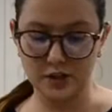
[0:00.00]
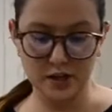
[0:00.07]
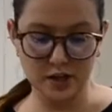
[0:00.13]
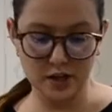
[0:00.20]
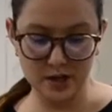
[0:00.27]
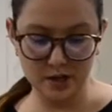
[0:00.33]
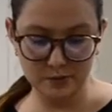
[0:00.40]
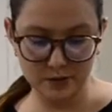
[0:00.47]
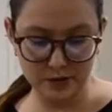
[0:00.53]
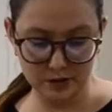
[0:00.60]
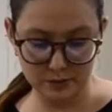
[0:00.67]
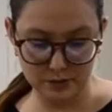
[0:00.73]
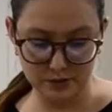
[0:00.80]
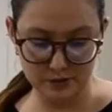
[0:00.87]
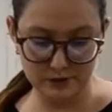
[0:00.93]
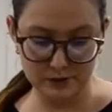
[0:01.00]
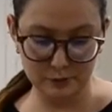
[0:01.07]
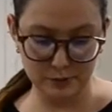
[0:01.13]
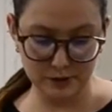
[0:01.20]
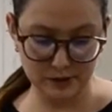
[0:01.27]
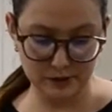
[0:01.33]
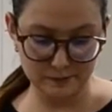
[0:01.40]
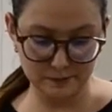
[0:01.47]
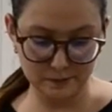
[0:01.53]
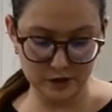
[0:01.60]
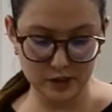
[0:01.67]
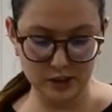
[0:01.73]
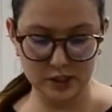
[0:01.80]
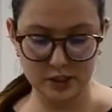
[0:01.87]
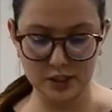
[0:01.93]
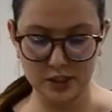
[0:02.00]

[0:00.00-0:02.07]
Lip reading: I'm gonna put a little bit. This